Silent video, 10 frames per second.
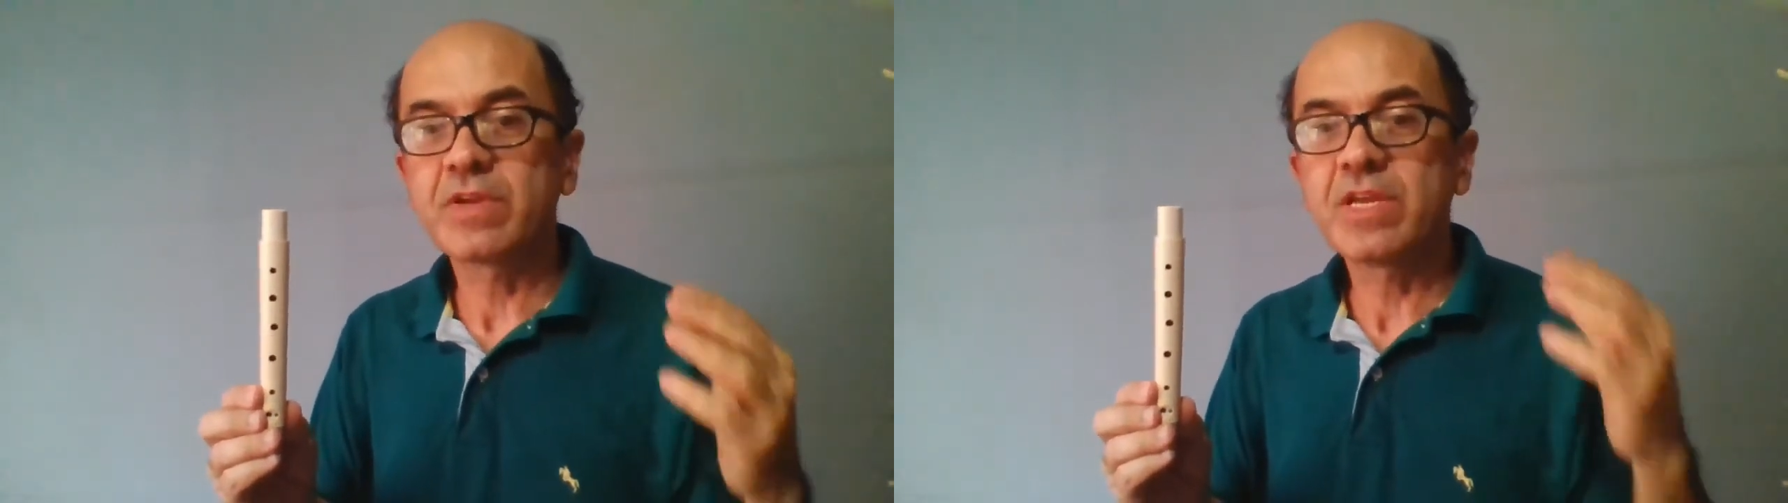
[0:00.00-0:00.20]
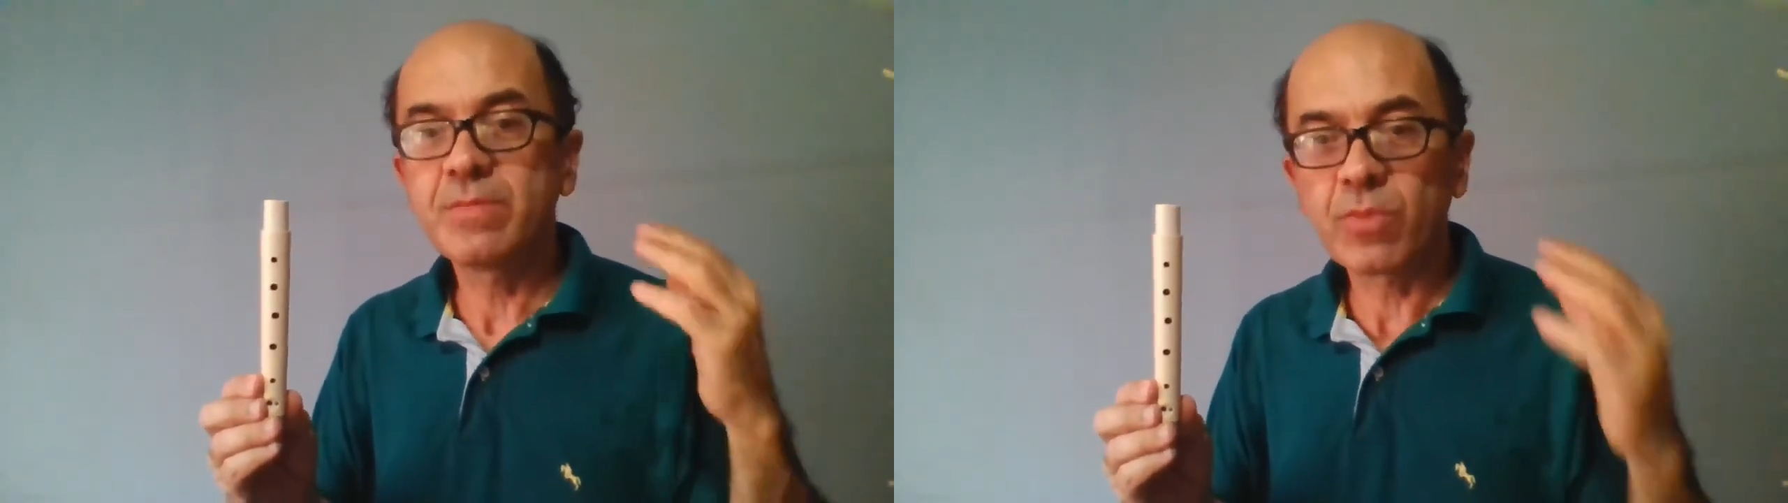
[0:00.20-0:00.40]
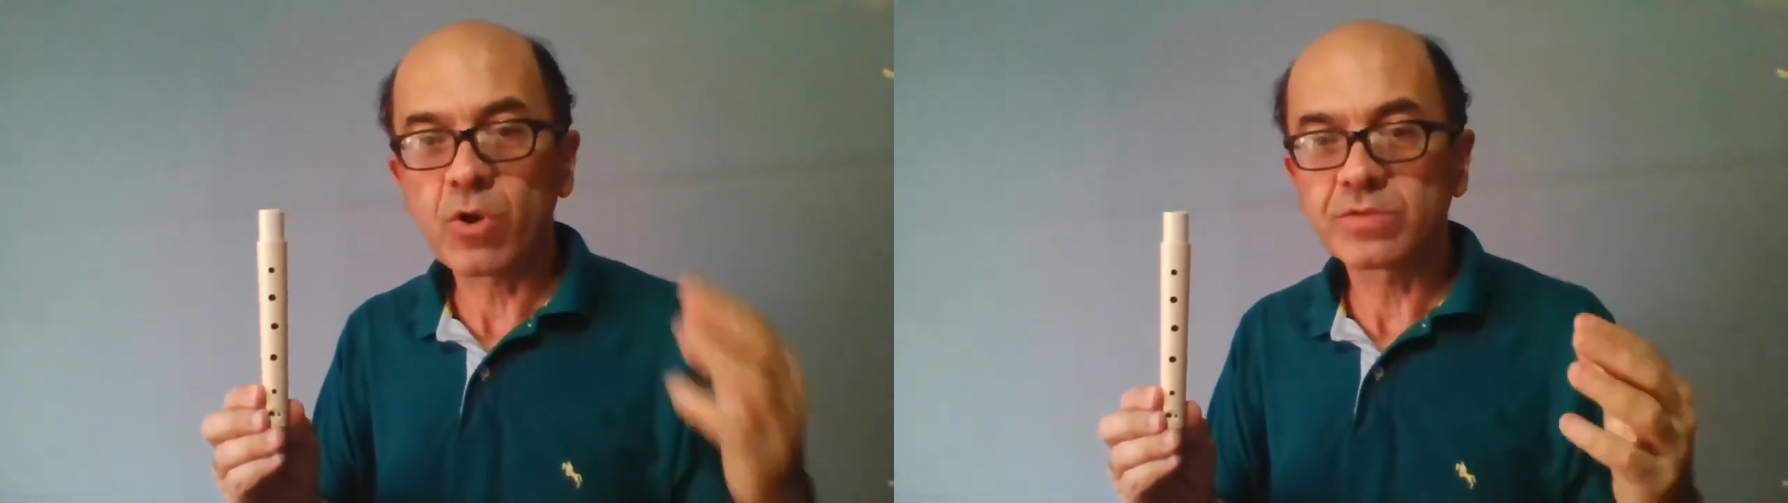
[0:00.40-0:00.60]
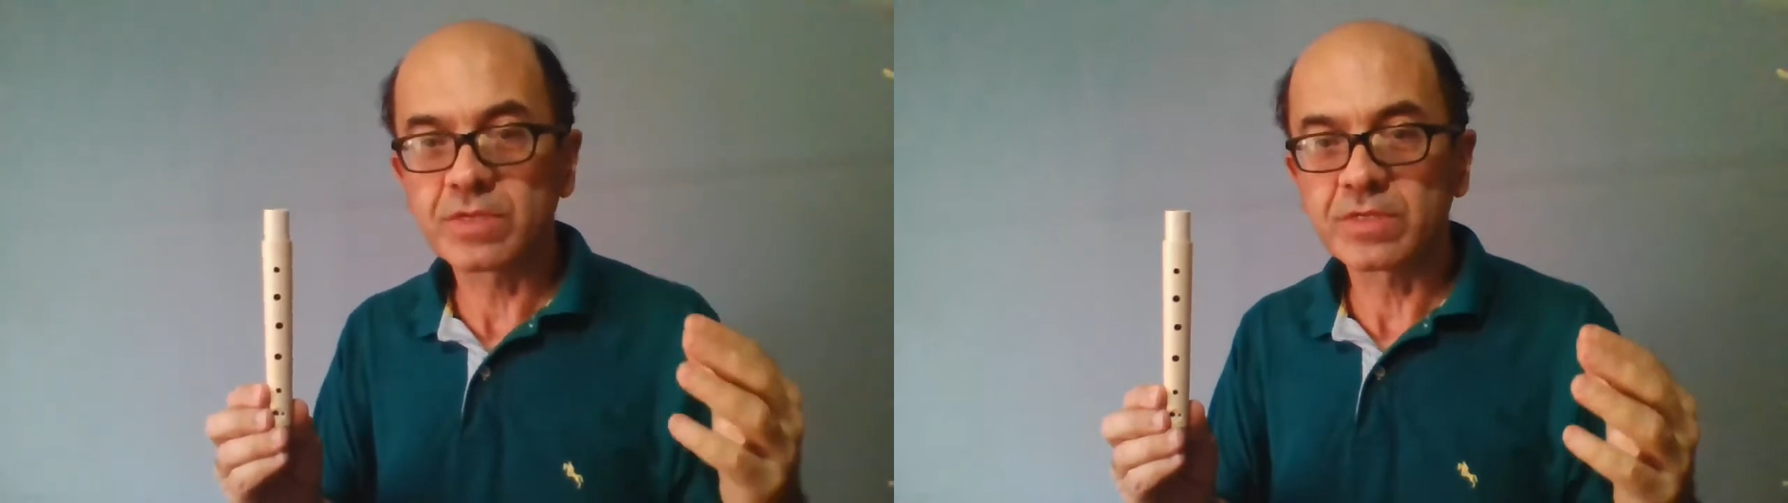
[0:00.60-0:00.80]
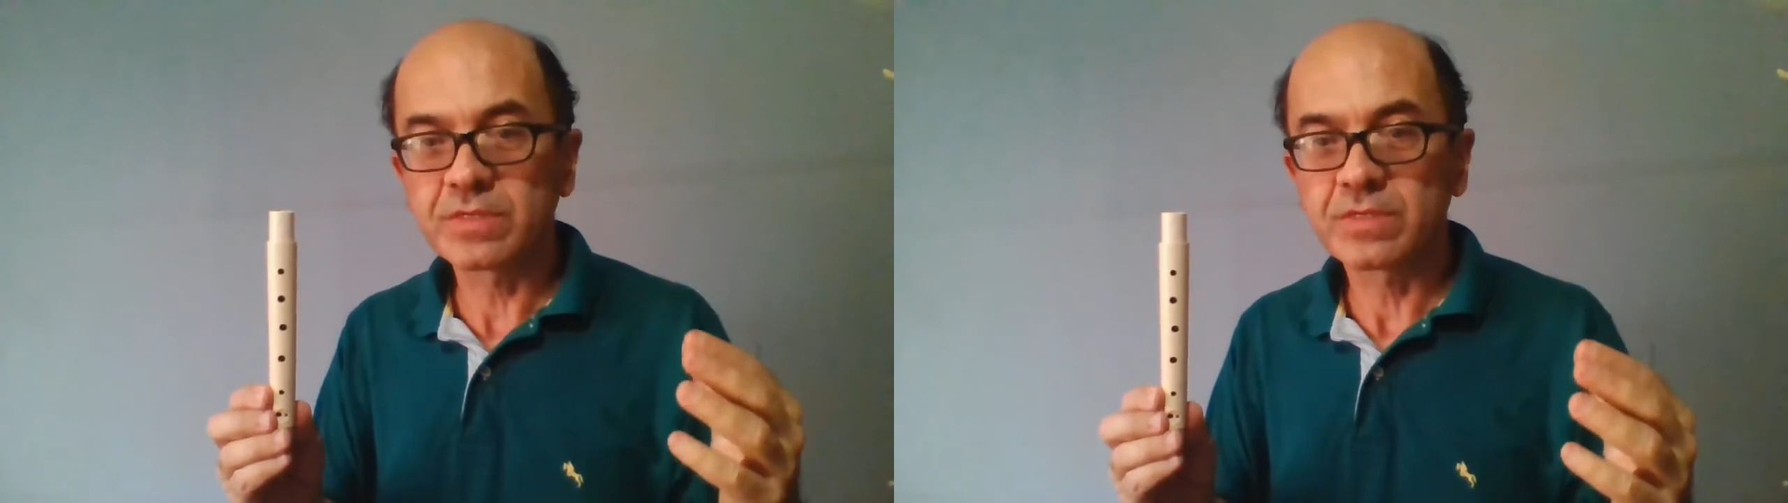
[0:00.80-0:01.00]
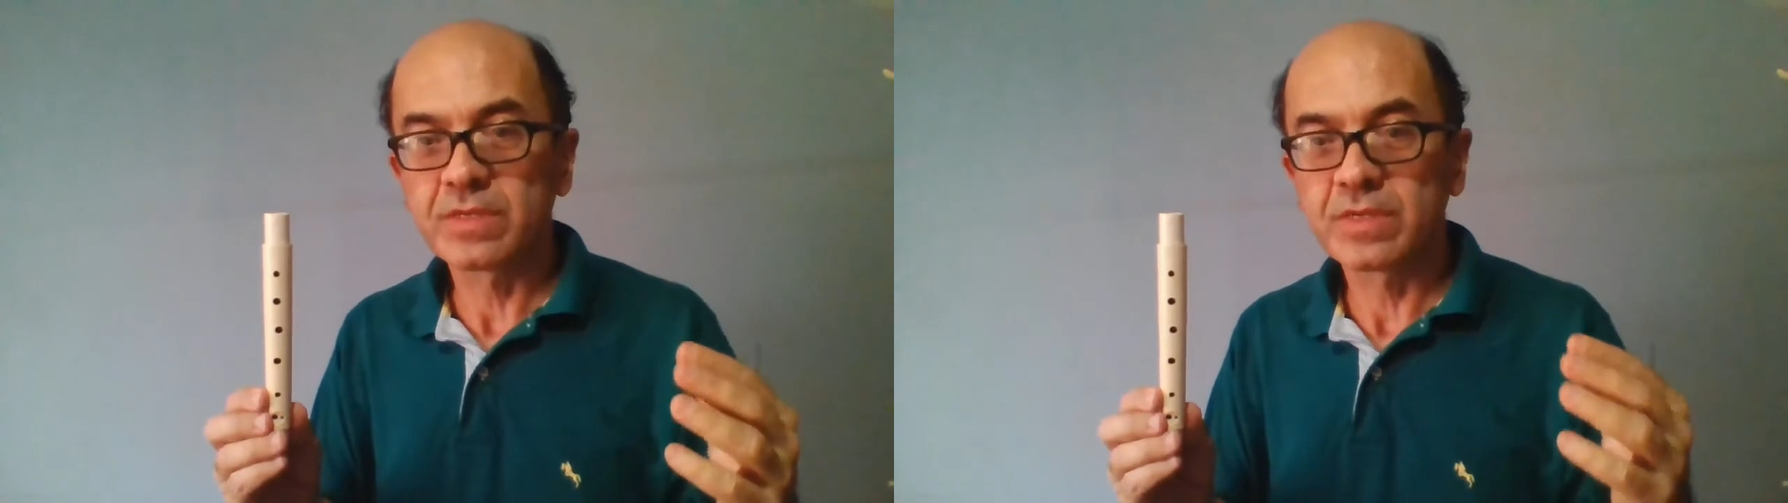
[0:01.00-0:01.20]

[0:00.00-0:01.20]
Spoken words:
impulses